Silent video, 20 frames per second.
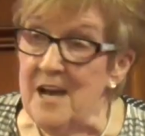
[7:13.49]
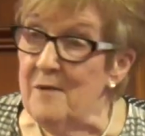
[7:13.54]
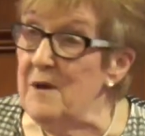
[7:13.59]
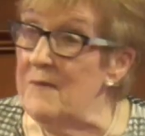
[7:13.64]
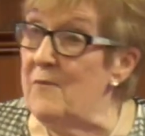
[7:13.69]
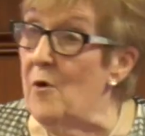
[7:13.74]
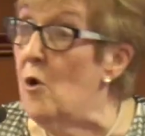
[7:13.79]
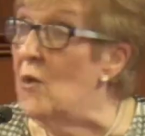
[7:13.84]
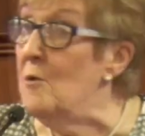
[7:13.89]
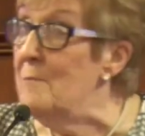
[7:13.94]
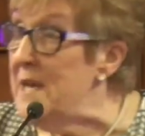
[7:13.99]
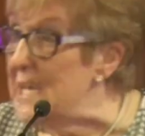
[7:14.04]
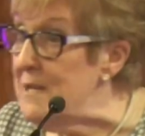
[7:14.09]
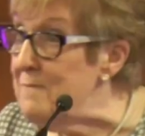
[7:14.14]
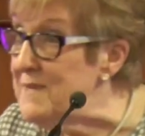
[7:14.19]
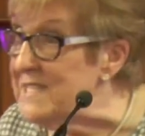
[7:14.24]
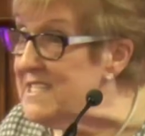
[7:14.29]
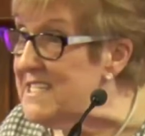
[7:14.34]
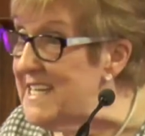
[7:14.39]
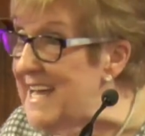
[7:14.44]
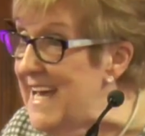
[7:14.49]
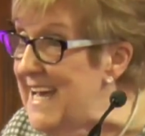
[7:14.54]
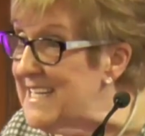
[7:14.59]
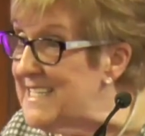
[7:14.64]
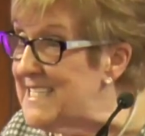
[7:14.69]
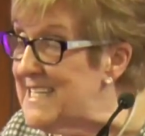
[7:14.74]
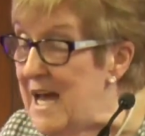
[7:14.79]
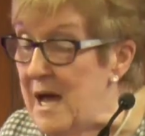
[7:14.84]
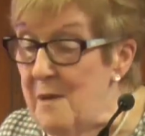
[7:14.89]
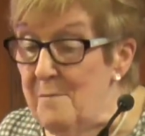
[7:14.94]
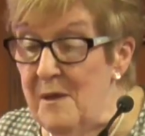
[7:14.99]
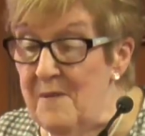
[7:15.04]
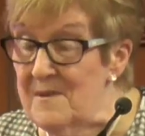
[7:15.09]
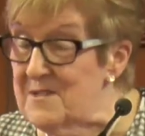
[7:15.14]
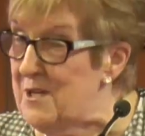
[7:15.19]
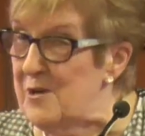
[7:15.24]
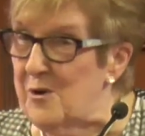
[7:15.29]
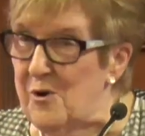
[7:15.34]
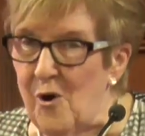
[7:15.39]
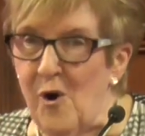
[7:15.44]
We've all made mistakes. But
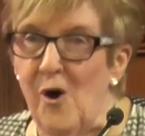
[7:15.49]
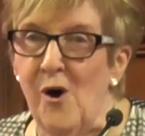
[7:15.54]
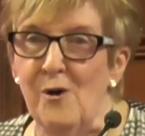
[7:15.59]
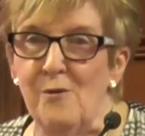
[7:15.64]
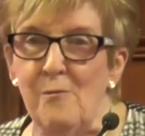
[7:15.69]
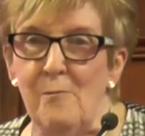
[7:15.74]
there's a God